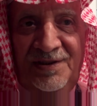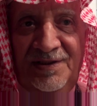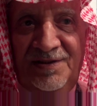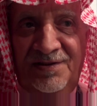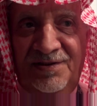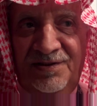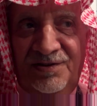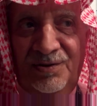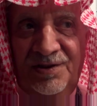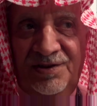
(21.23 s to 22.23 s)
And
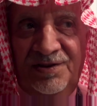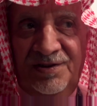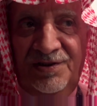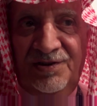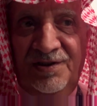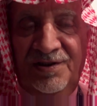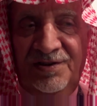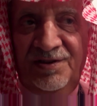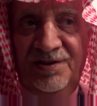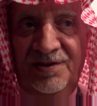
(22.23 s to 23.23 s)
it was uh,
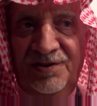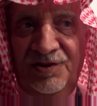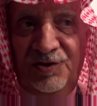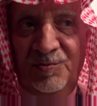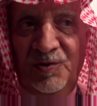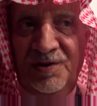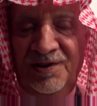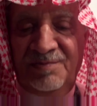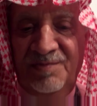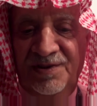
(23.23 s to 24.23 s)
starting as a small
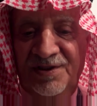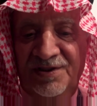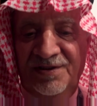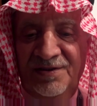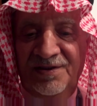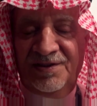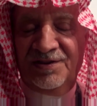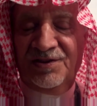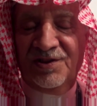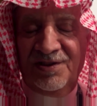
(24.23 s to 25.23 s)
company, then
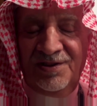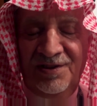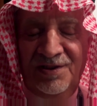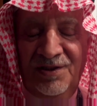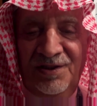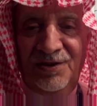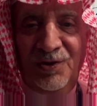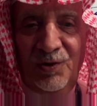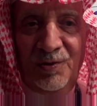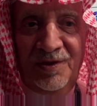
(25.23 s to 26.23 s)
it's
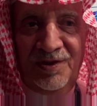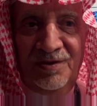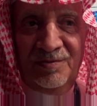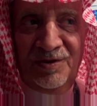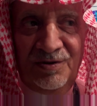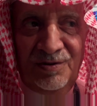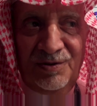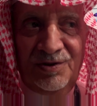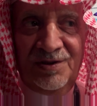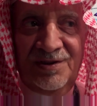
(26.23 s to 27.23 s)
growing
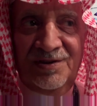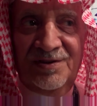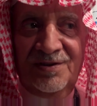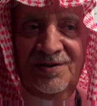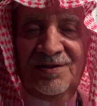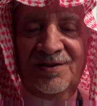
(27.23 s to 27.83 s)
because uh,